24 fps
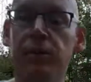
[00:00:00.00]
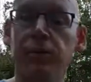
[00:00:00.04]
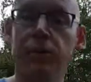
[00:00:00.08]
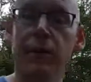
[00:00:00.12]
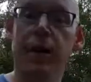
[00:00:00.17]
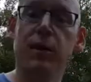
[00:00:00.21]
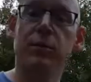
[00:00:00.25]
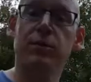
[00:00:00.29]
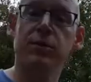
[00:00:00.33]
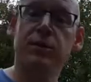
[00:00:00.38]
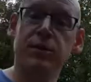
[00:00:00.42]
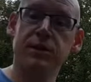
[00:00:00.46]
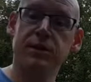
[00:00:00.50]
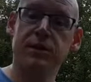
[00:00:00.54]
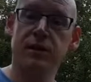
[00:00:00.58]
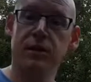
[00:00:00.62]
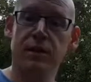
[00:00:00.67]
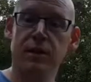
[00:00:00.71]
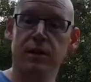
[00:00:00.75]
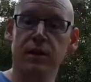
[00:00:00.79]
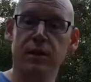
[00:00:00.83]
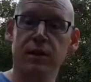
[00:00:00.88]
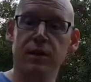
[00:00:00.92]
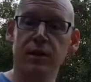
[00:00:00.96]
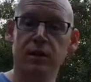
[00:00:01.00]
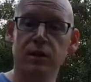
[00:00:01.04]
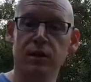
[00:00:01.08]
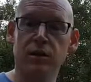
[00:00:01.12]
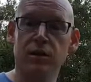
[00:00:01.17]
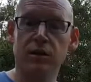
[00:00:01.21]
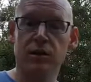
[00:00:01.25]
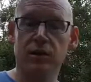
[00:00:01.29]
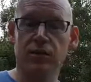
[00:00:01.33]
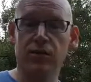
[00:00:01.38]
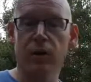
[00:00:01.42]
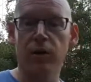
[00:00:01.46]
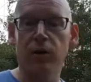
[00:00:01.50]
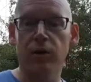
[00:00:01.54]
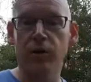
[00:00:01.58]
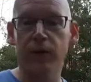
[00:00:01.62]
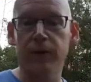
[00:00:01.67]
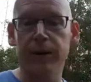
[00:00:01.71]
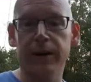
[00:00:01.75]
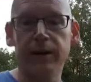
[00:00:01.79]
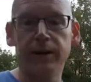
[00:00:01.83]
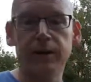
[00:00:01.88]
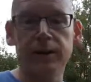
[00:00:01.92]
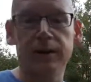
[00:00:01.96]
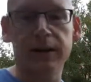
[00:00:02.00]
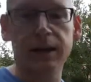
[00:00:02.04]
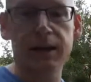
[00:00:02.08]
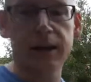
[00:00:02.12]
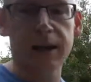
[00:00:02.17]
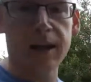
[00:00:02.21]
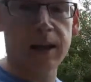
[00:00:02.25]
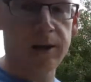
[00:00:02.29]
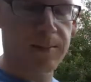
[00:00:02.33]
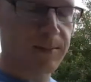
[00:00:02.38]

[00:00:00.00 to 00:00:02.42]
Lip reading: a mouse, use your roller wheel in